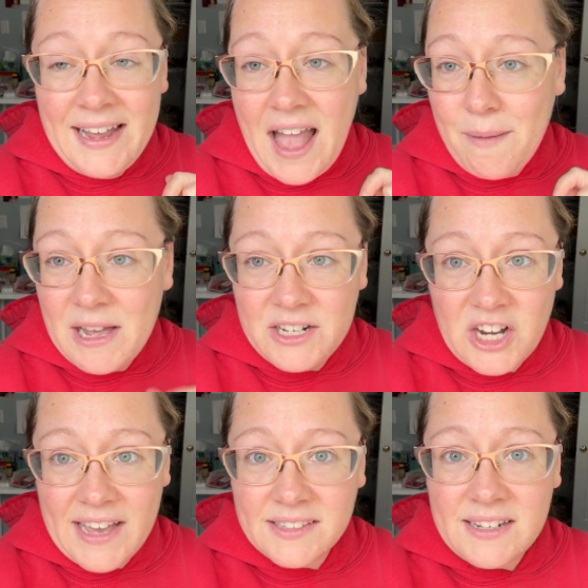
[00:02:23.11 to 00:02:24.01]
Emma and
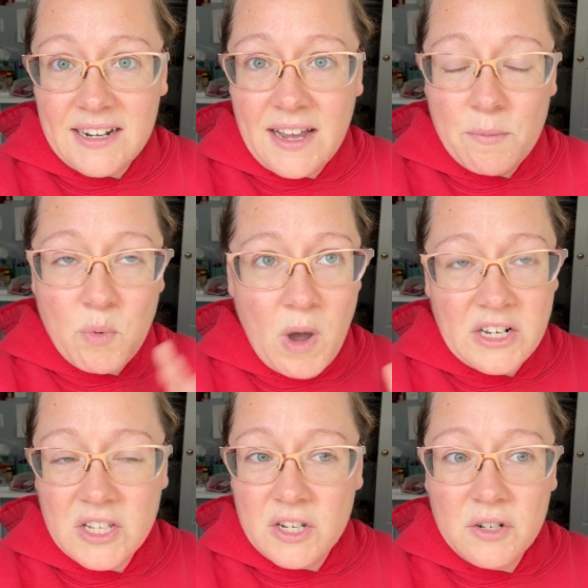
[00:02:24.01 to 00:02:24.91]
Jack stayed up
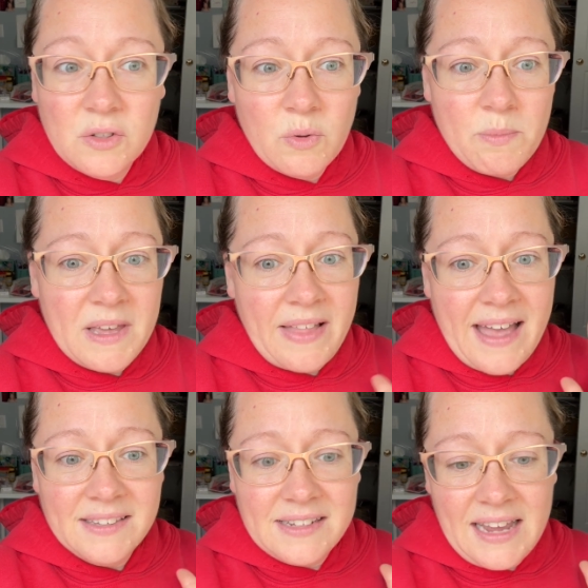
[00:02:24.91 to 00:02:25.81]
watching the news with me
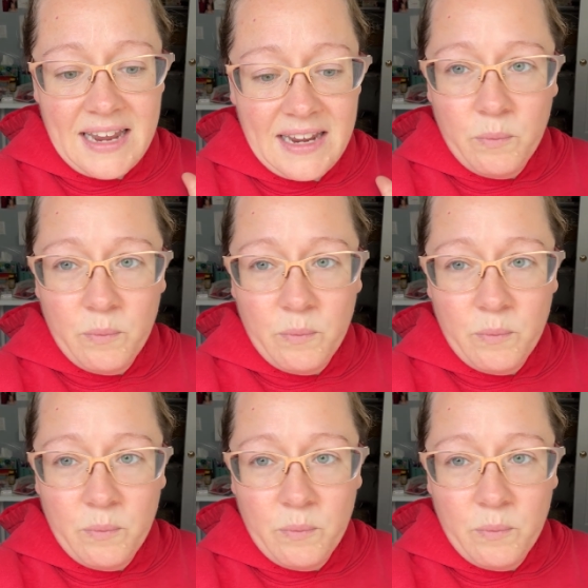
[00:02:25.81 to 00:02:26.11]
last night.